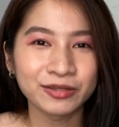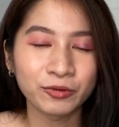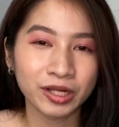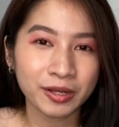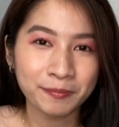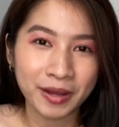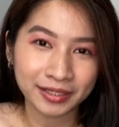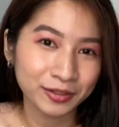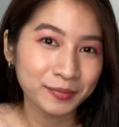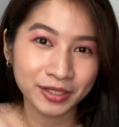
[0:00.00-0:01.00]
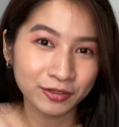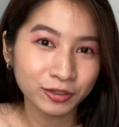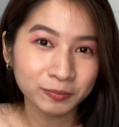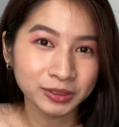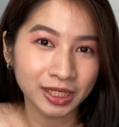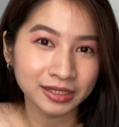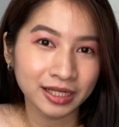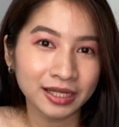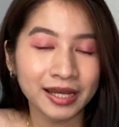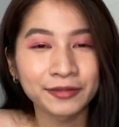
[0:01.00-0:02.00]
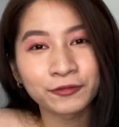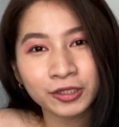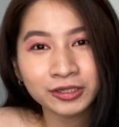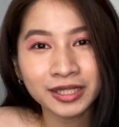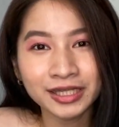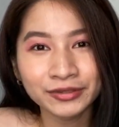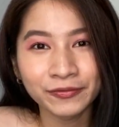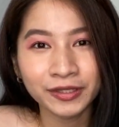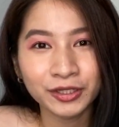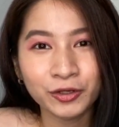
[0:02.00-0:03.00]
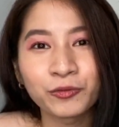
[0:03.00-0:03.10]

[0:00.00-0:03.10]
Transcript: Welcome back to my YouTube channel, and for today's video,